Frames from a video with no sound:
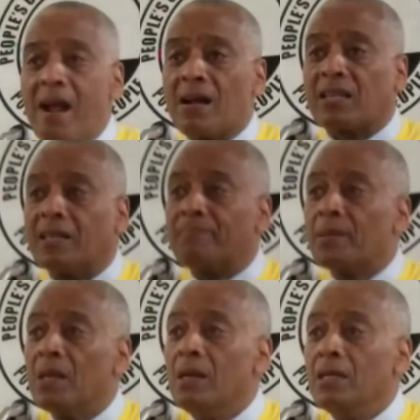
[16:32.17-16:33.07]
America,
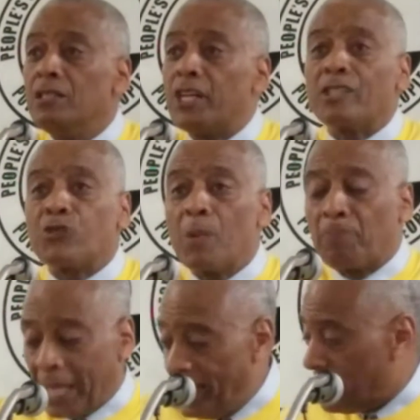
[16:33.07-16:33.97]
just
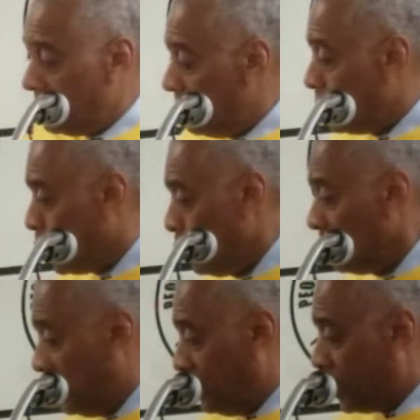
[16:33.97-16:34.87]
replacing the
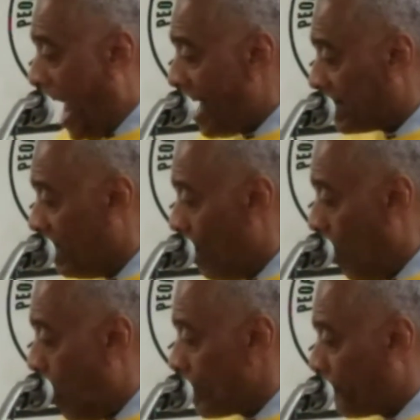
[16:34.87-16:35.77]
Union Jack
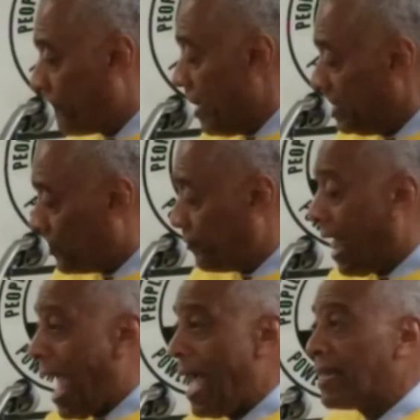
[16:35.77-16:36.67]
or the French
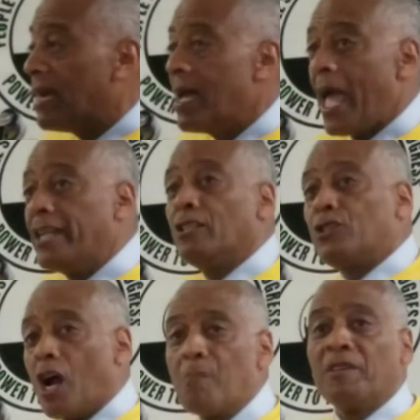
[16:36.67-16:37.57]
flag and the
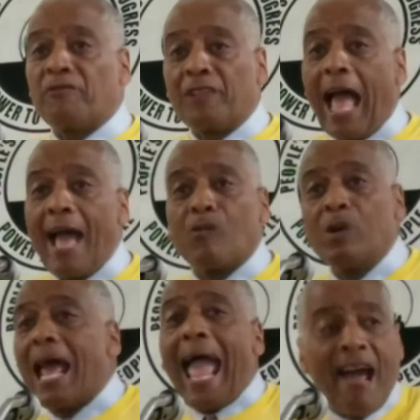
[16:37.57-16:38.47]
German flag with an